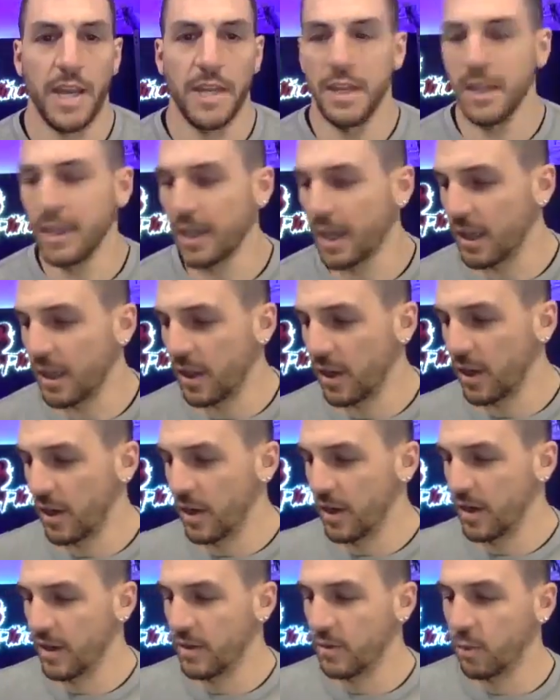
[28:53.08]
I think
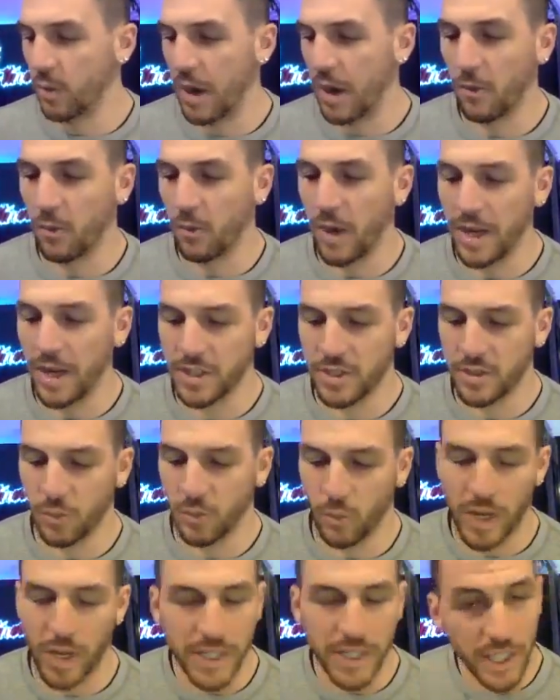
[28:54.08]

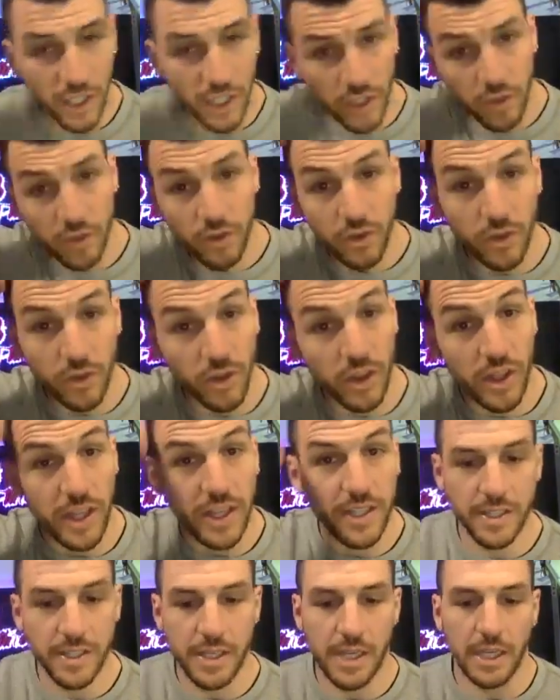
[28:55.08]
watching you do
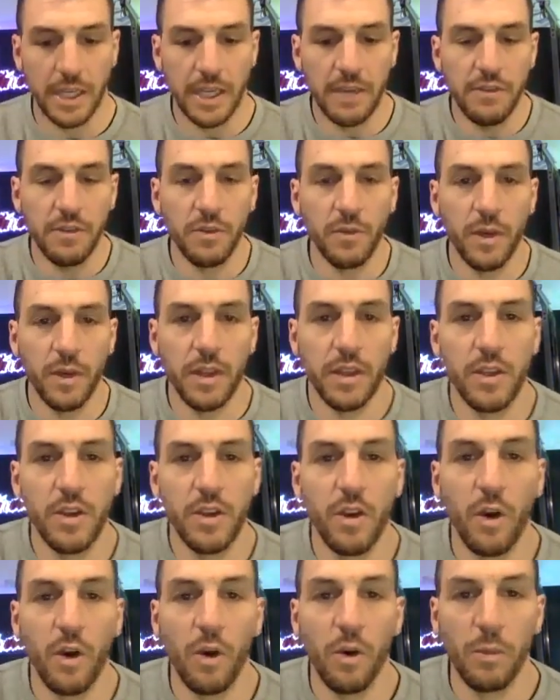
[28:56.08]
this, like even with
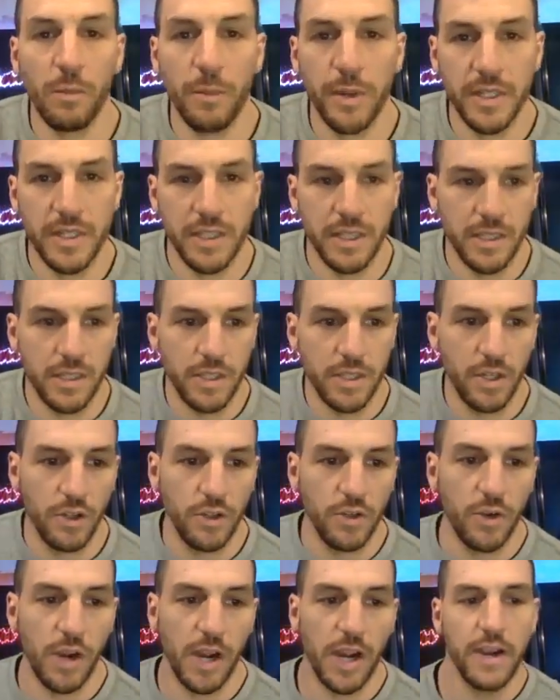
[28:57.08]
your own business,
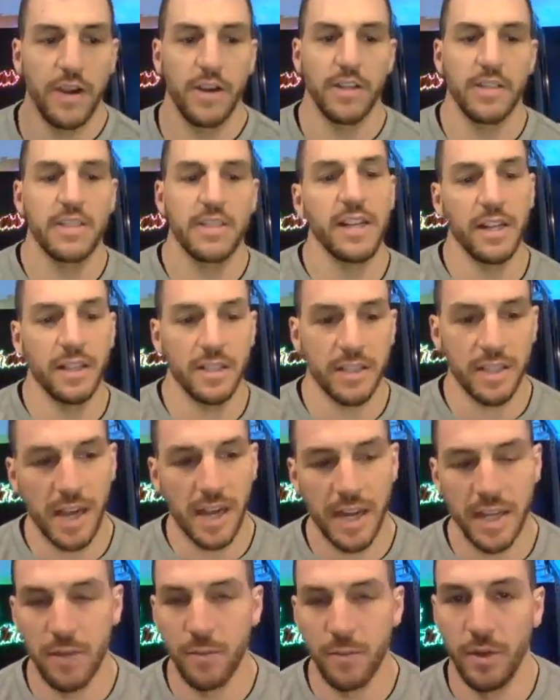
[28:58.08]
you hired a sales
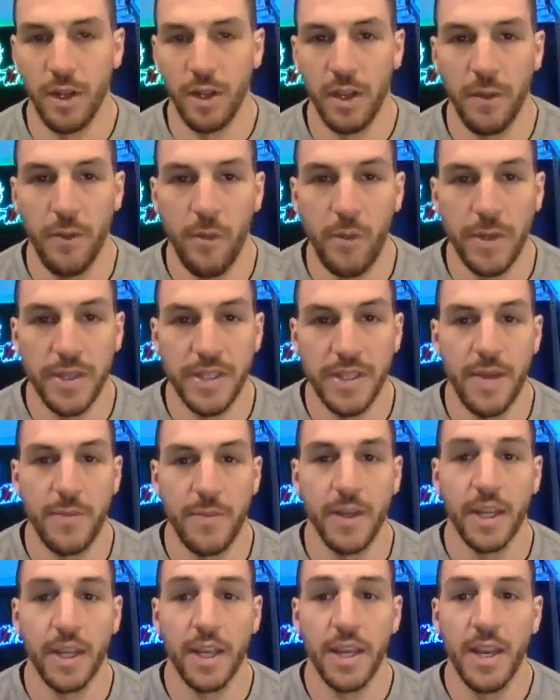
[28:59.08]
guy in the middle of a
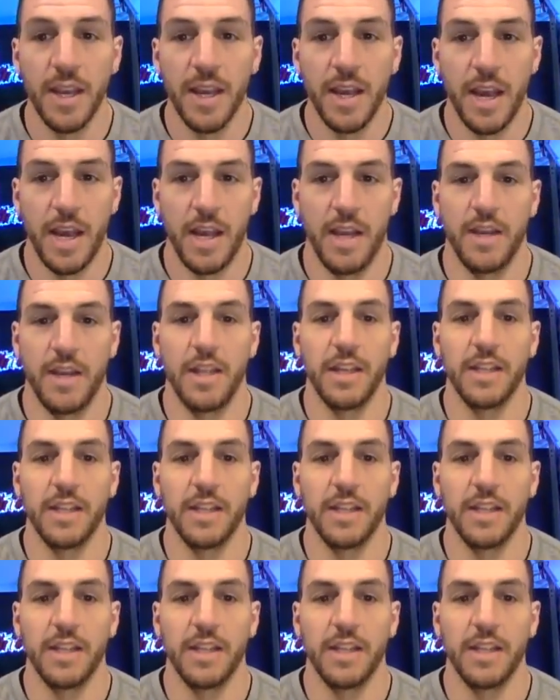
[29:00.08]
pandemic, and